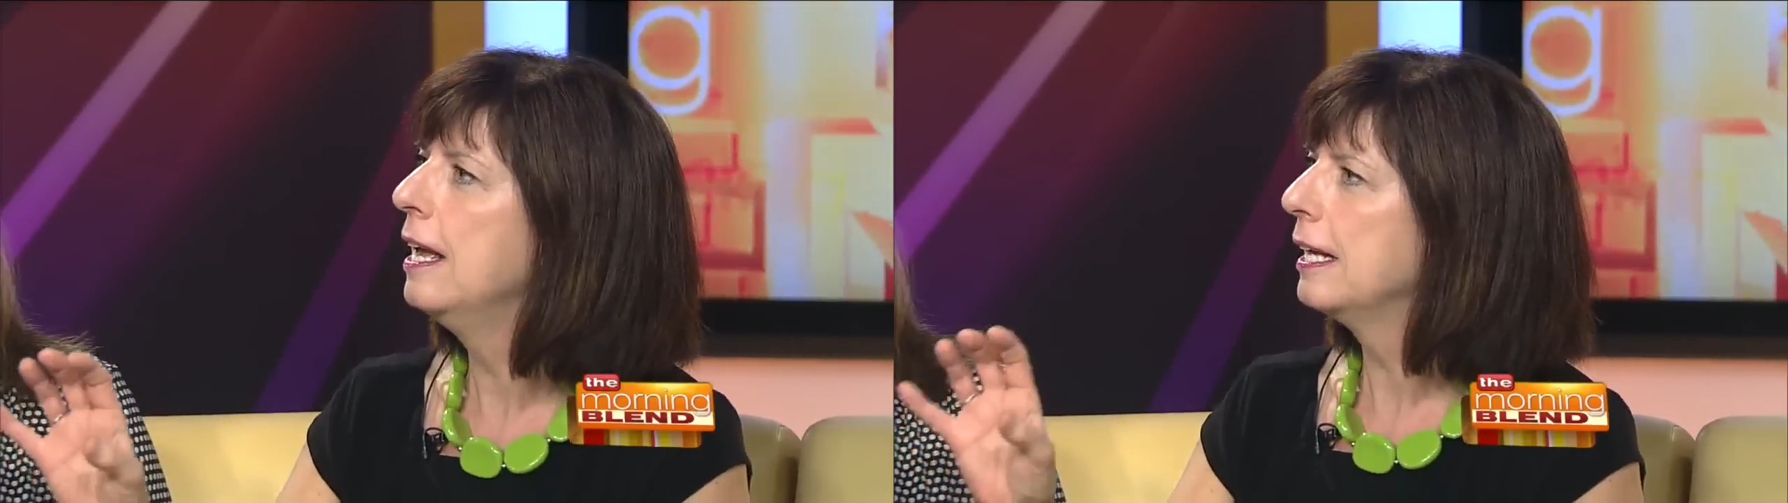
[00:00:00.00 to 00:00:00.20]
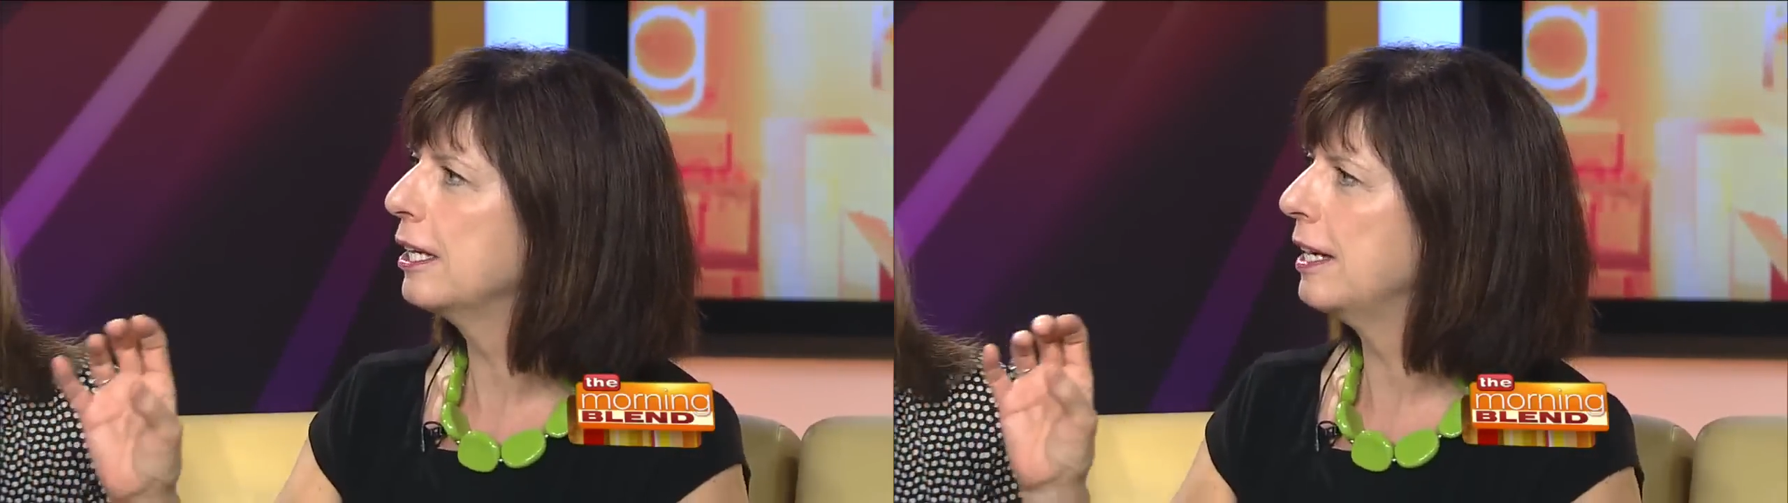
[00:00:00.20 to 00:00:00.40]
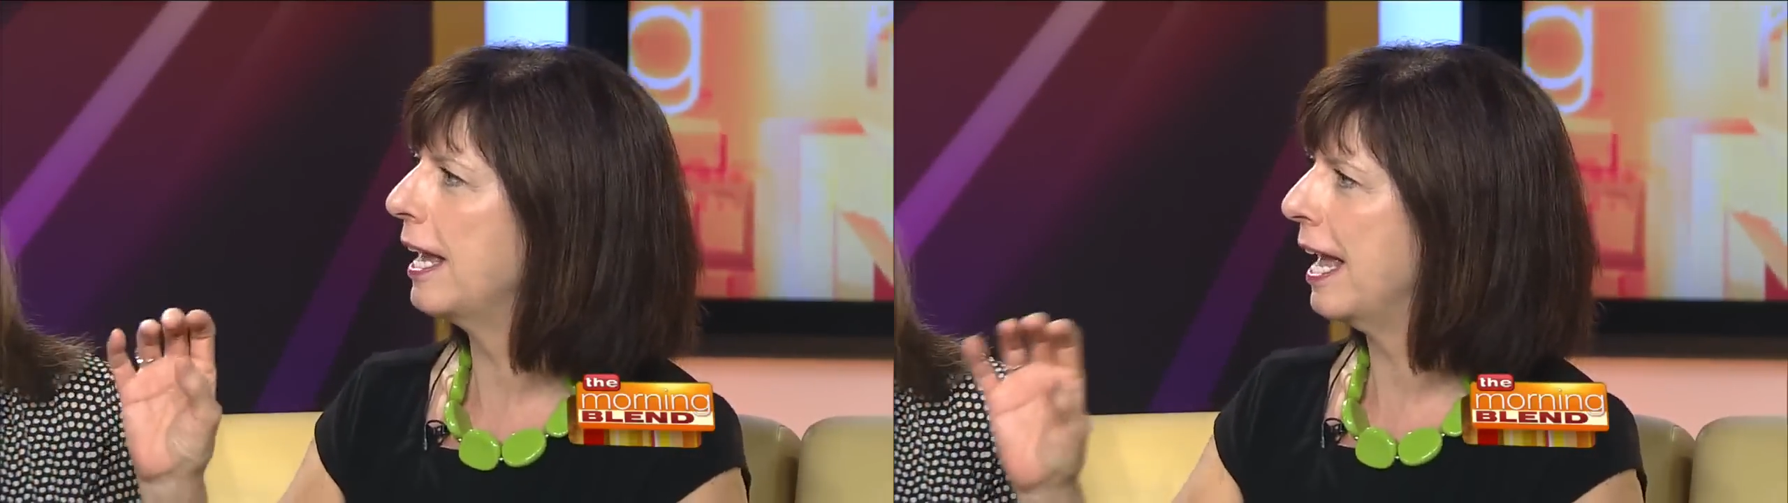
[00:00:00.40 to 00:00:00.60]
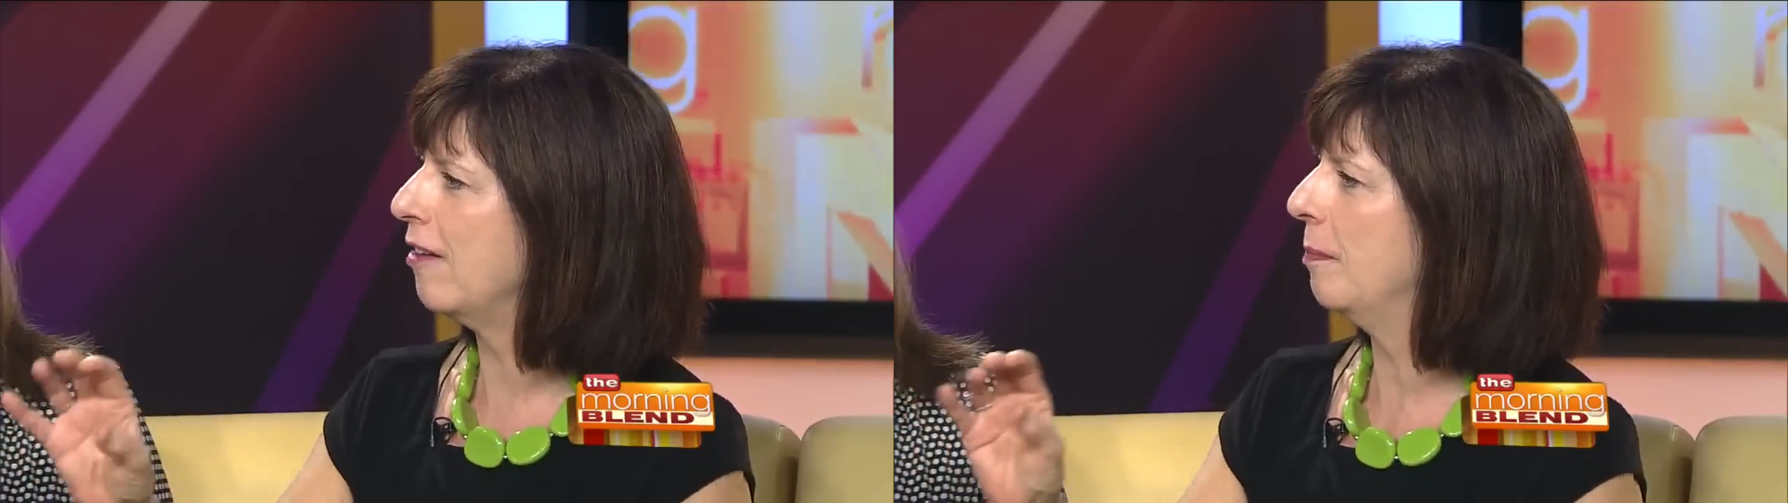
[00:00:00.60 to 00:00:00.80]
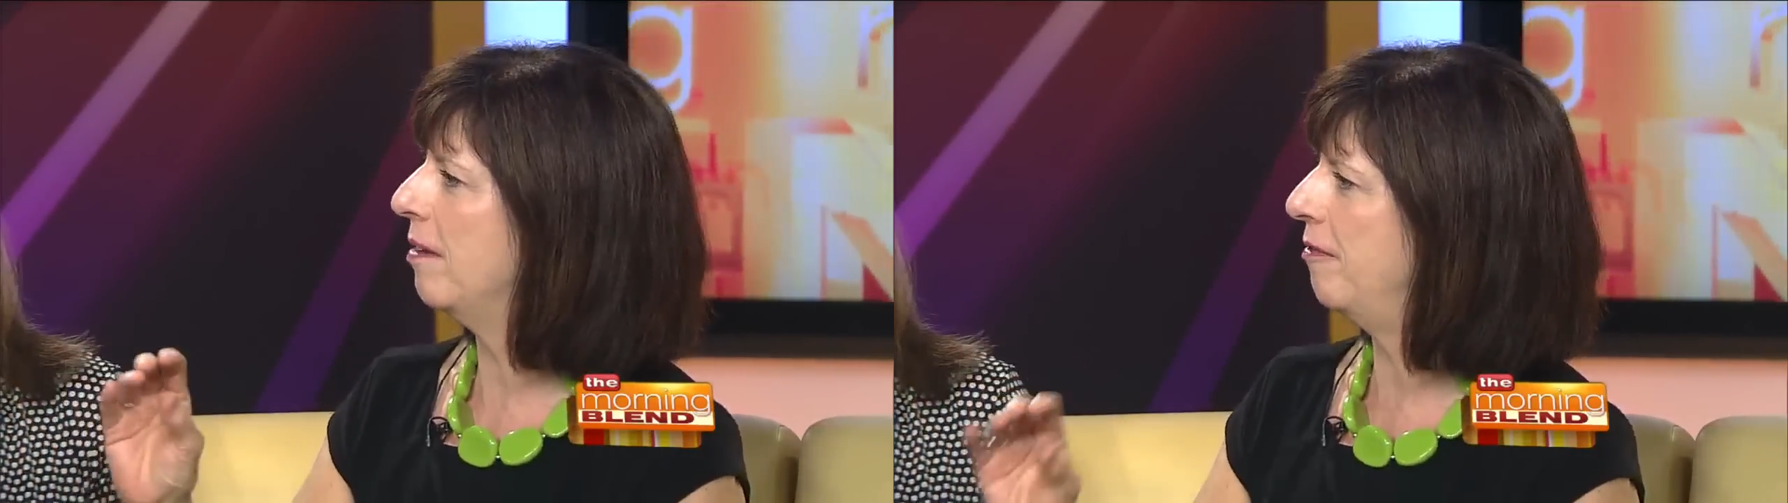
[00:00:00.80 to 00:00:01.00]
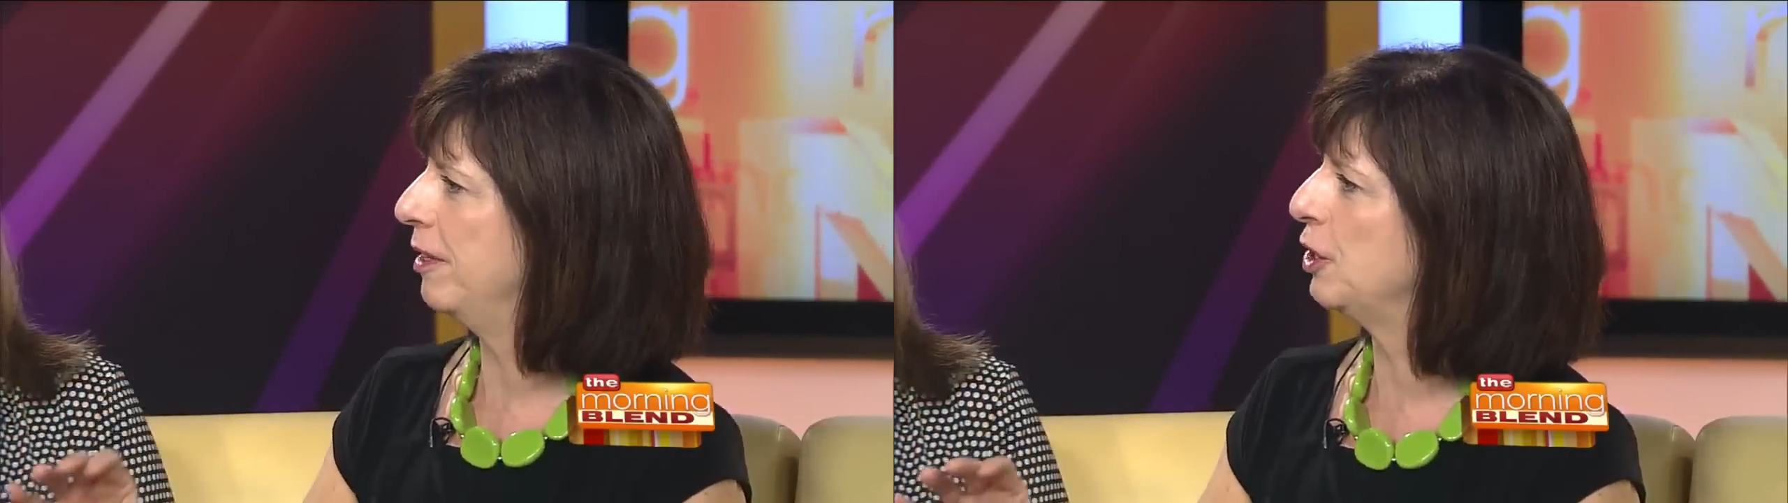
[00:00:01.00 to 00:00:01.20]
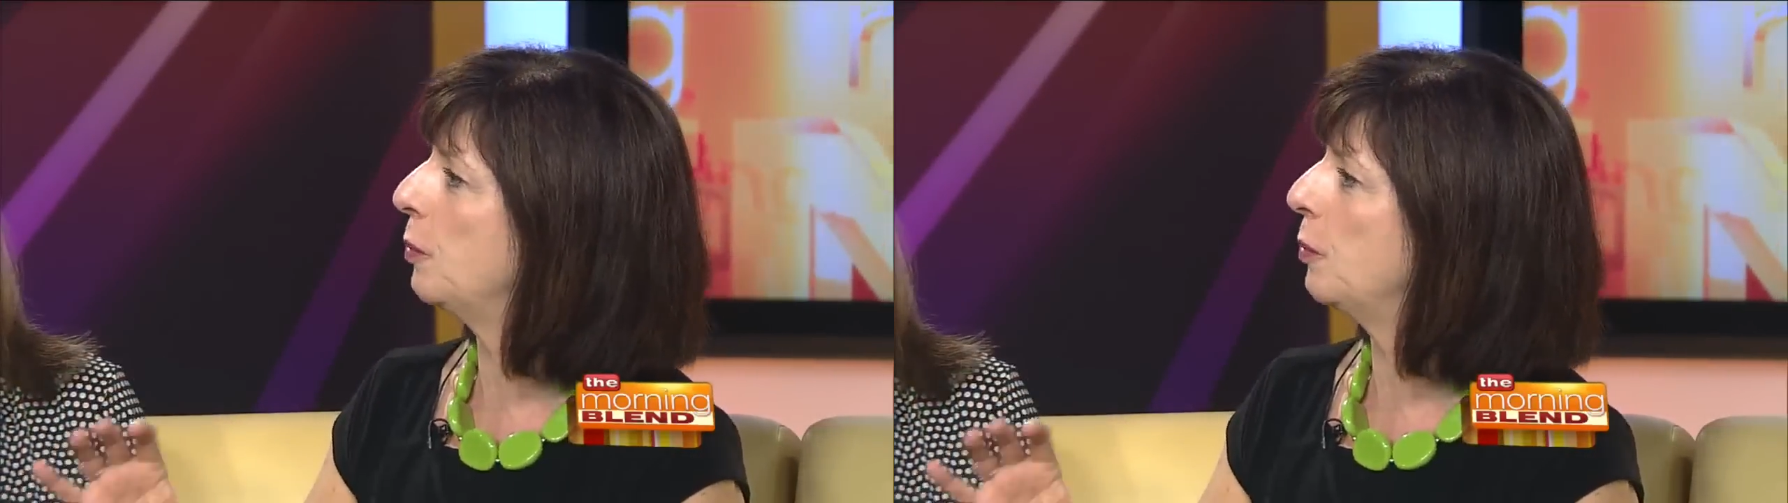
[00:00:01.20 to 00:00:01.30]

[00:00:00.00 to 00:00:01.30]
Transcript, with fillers: "Can I have my fish